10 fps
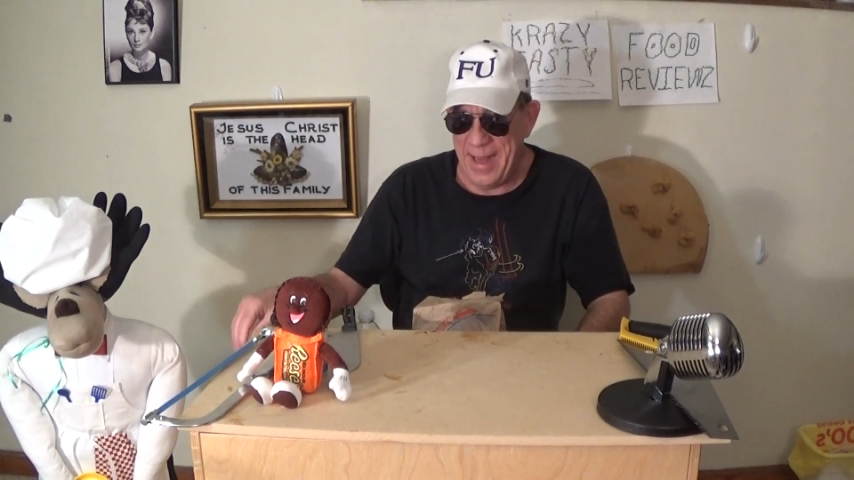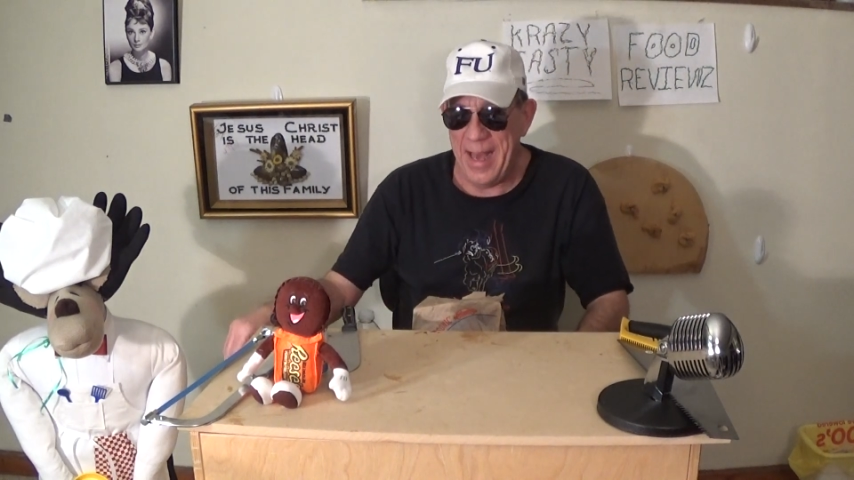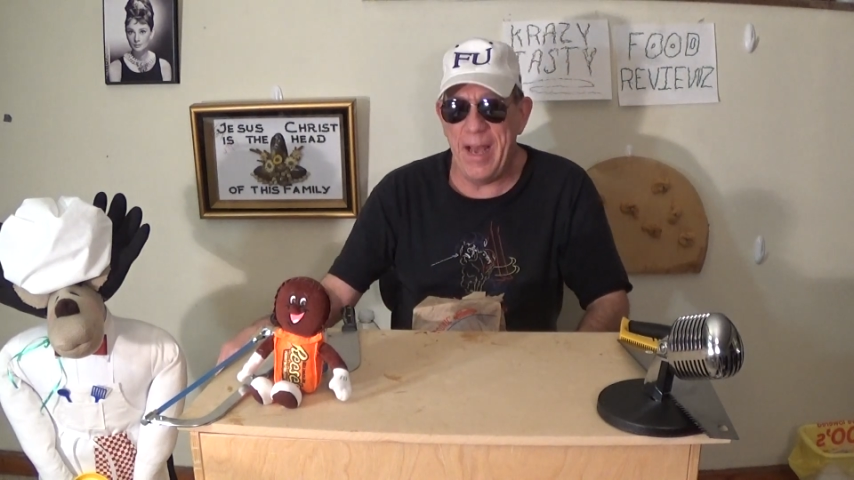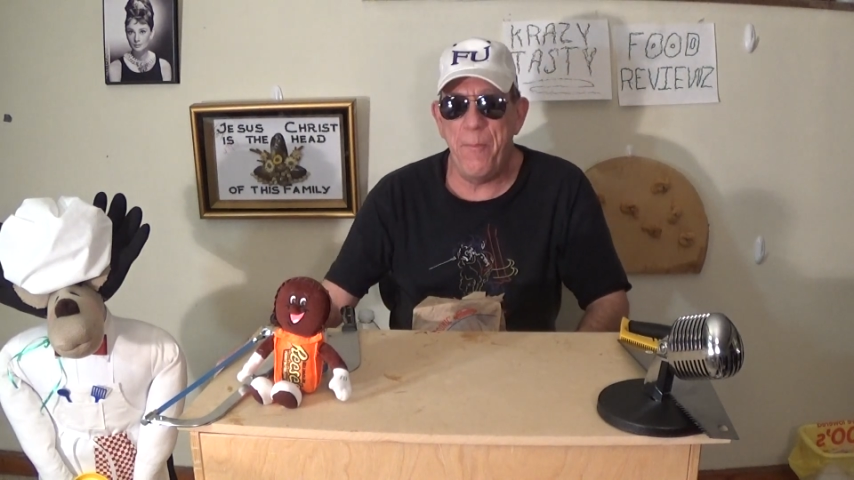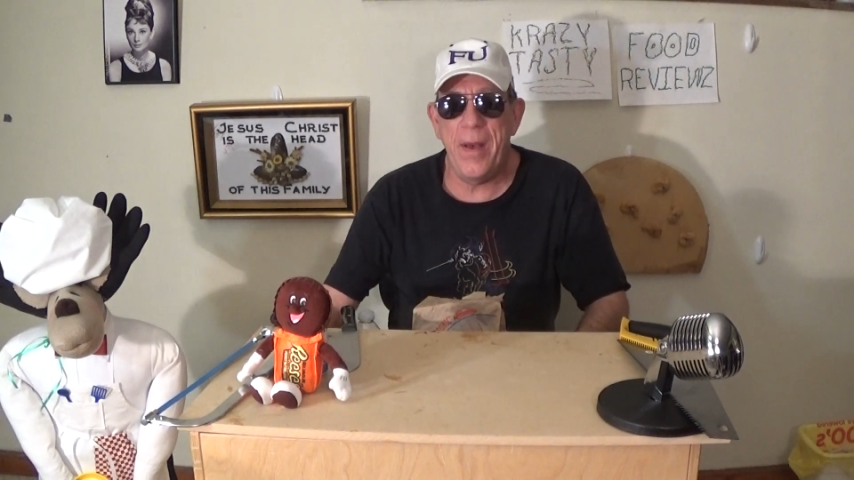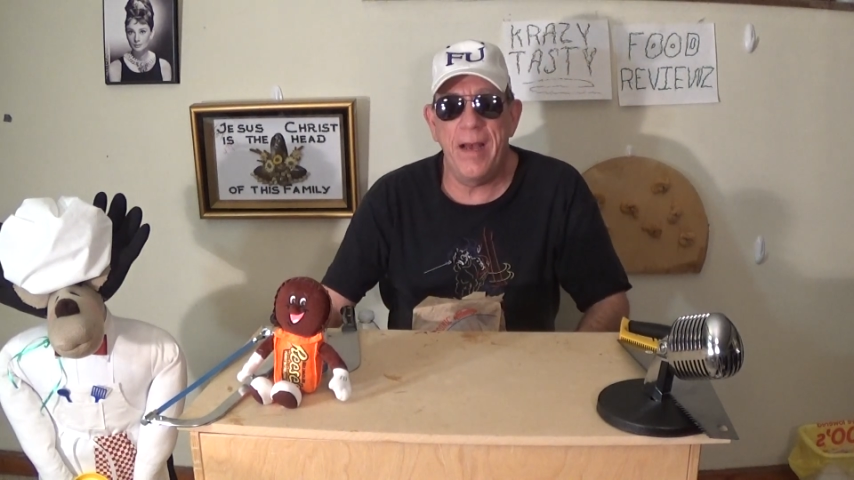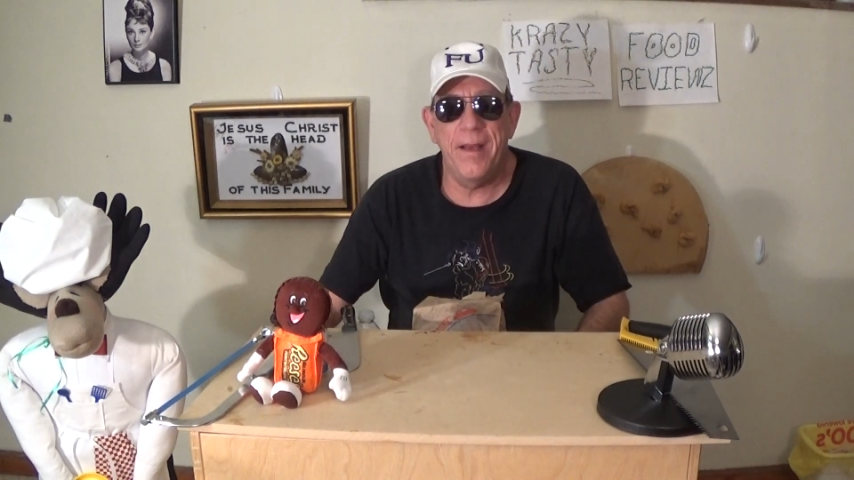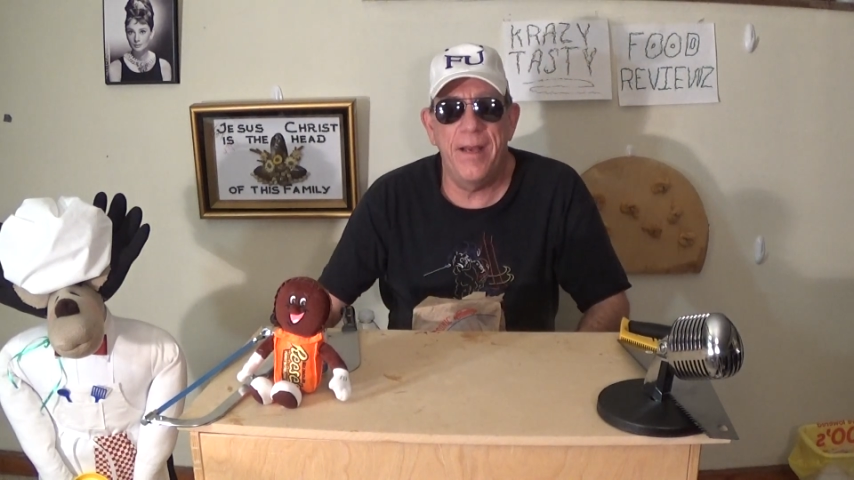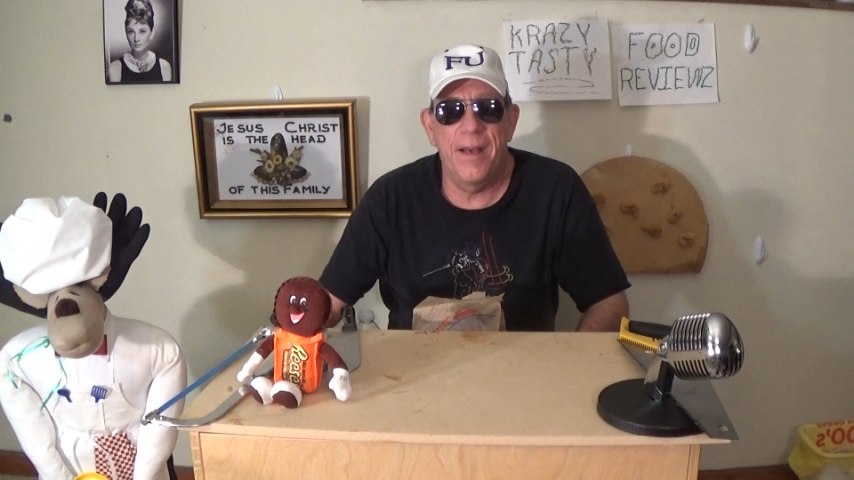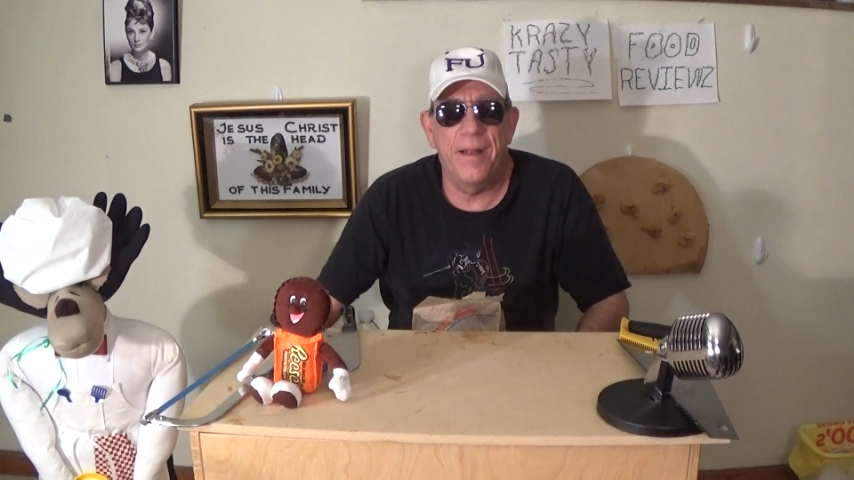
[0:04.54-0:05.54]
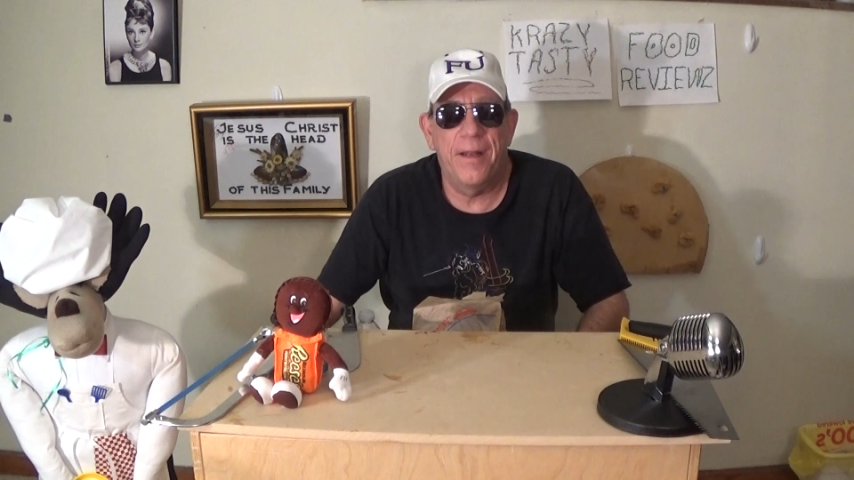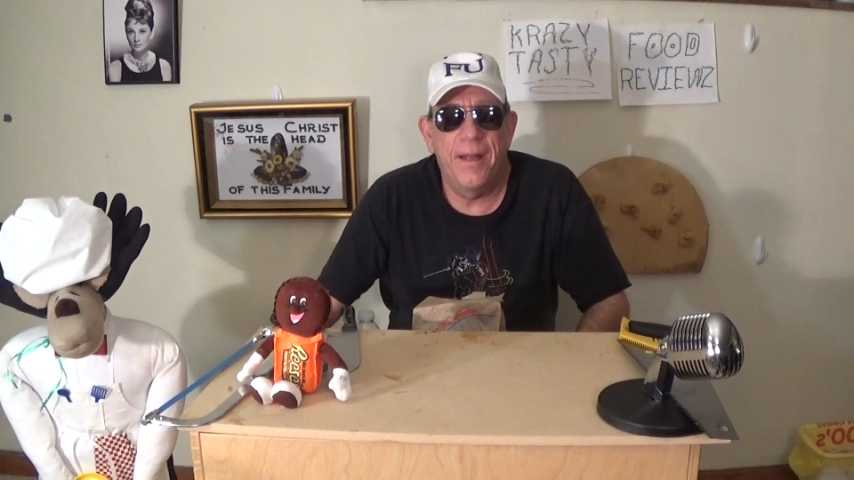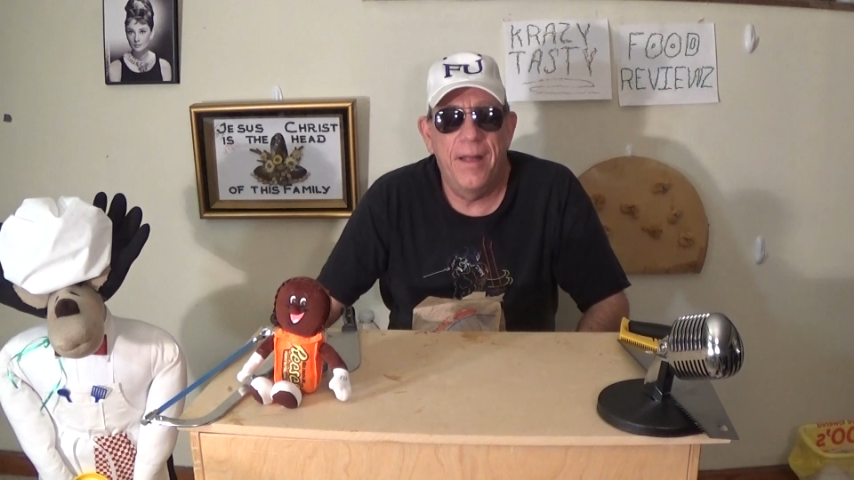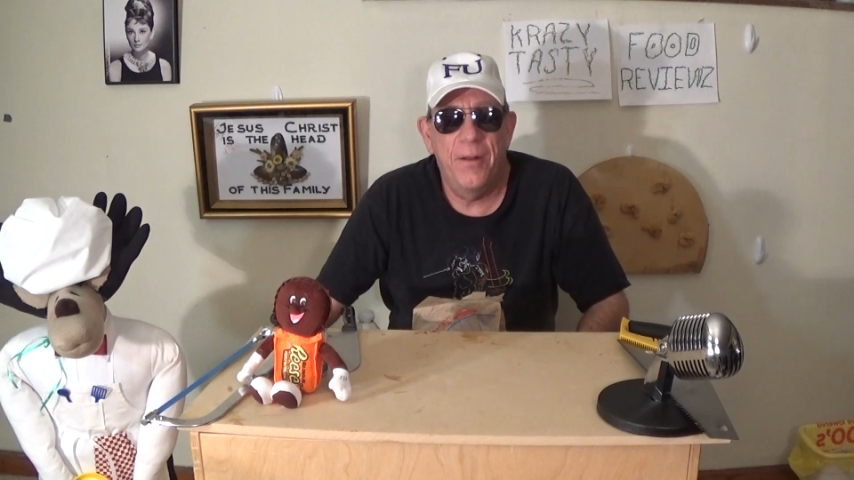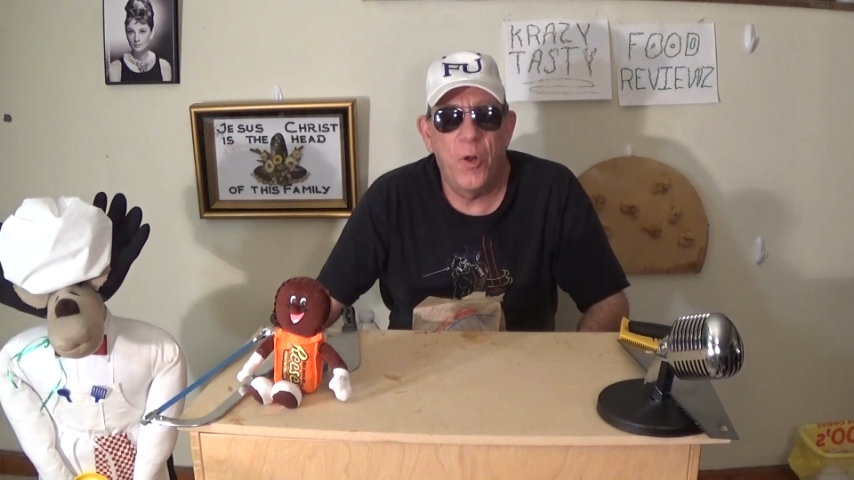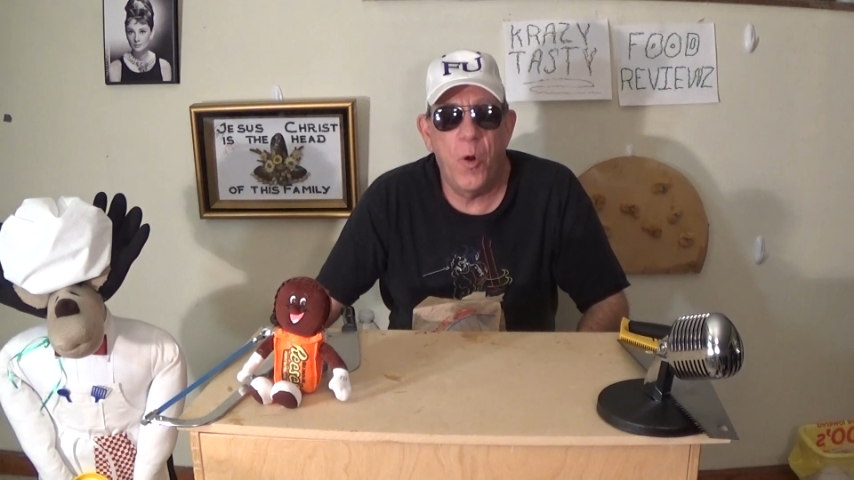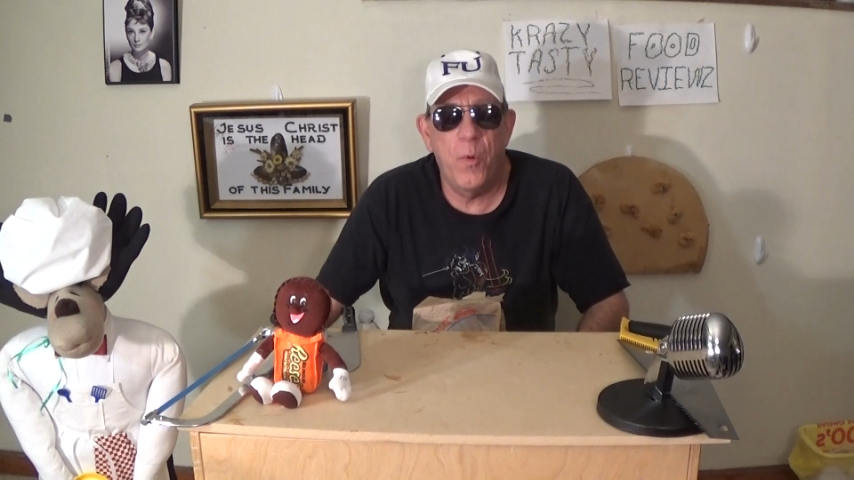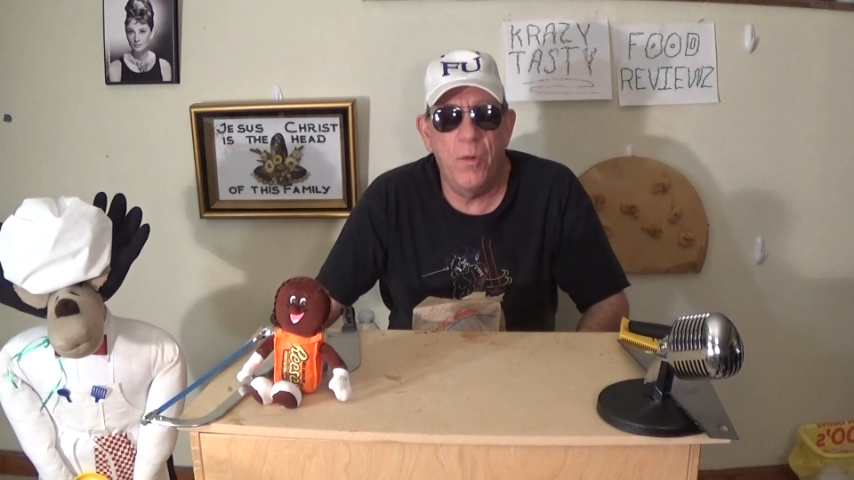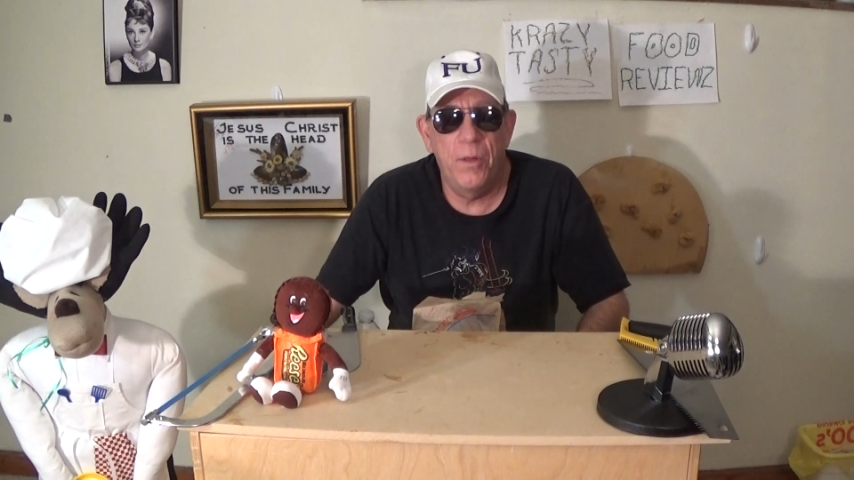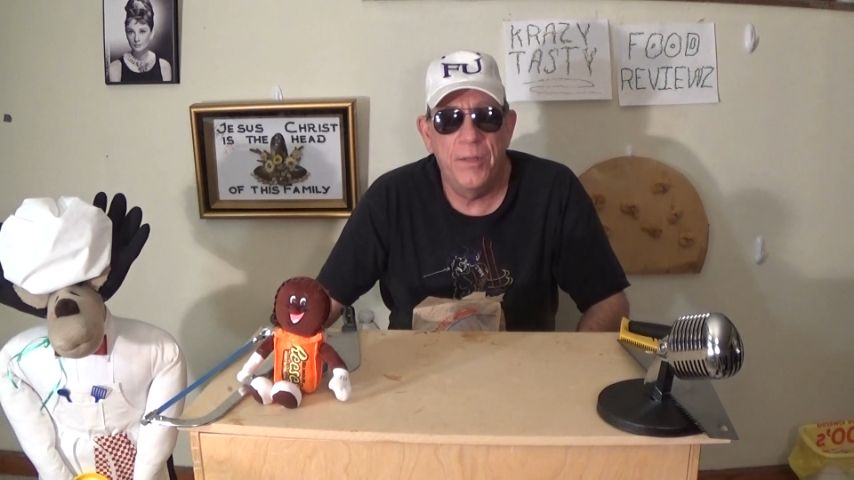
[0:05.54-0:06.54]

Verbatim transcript: Hey, I'm back again. Normal.